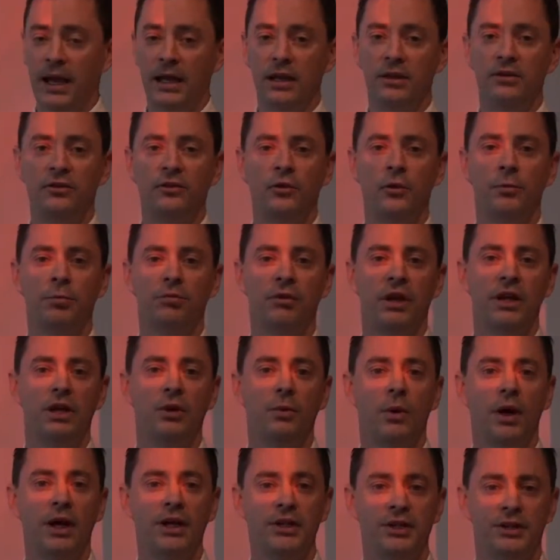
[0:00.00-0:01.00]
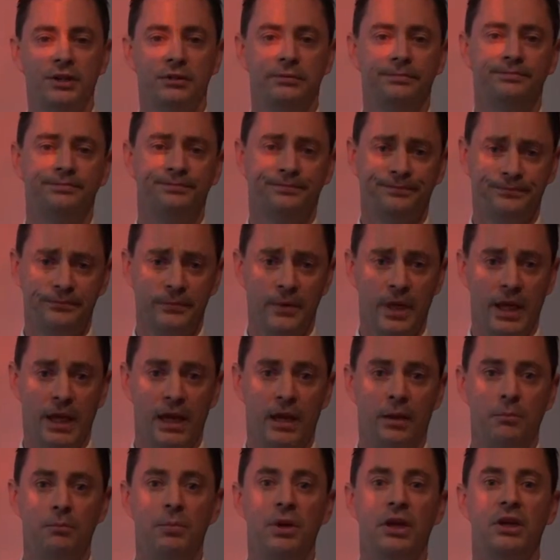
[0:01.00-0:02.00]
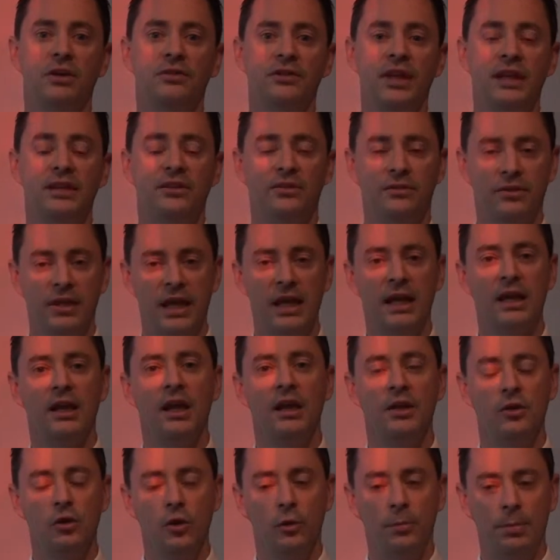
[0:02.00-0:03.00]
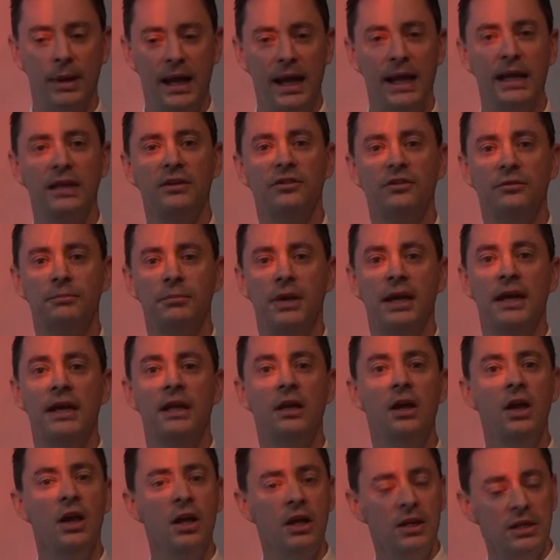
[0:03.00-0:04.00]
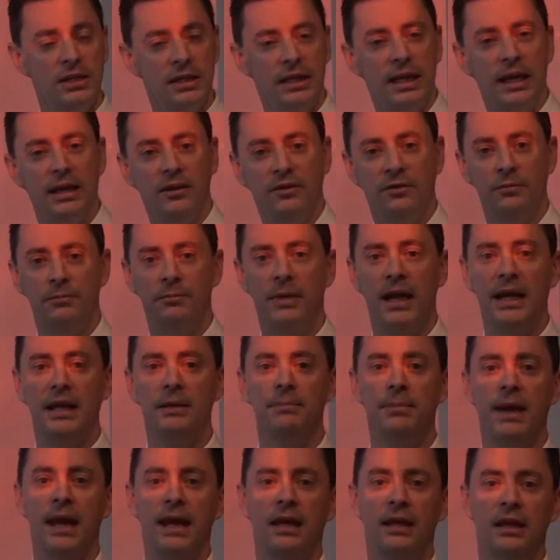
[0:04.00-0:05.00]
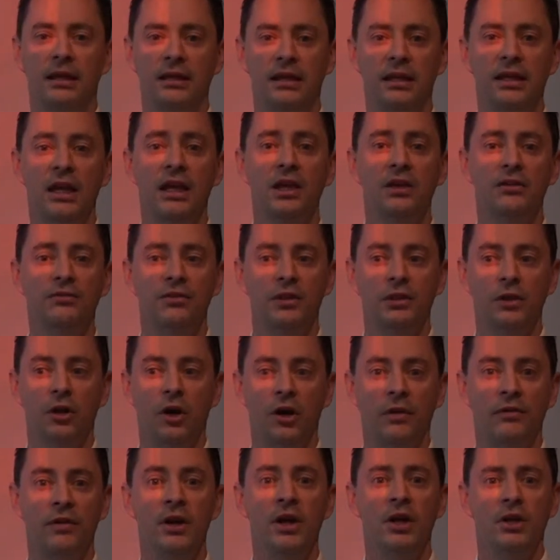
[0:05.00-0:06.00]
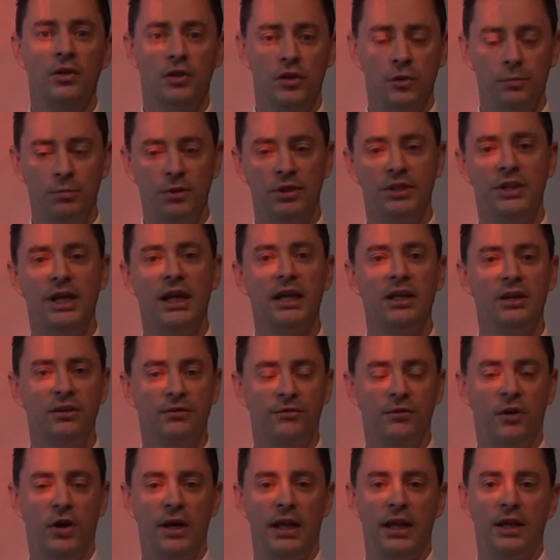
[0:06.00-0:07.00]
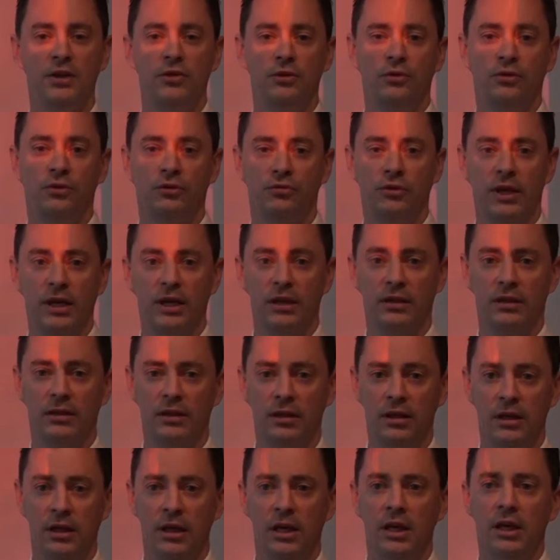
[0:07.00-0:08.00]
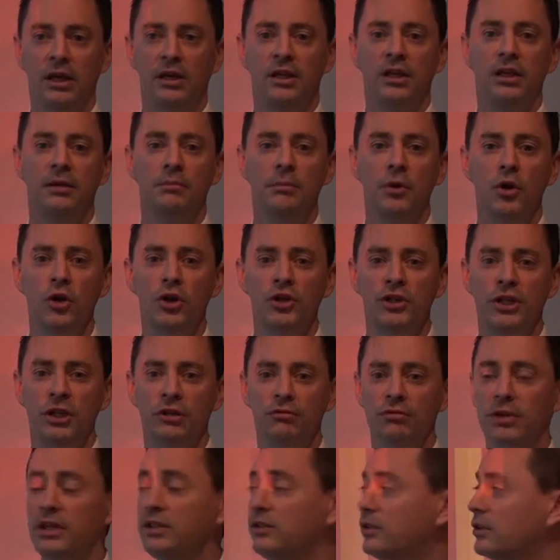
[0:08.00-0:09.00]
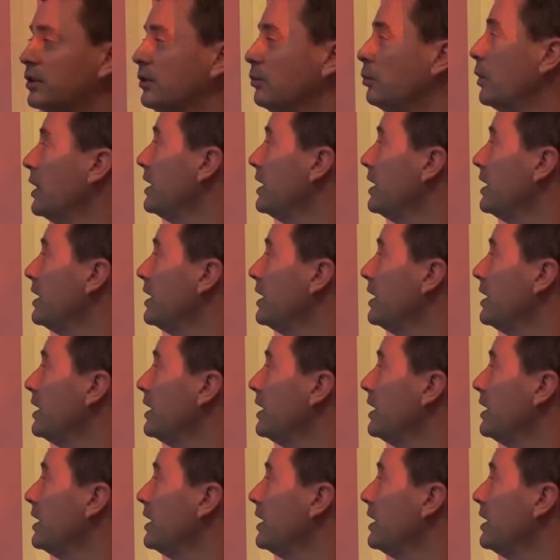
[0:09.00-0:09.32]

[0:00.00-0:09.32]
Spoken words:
part is superannuation. Because that's, again, you're paying some money to get some money back at the end of your life to protect your financial strength. The emerging risk that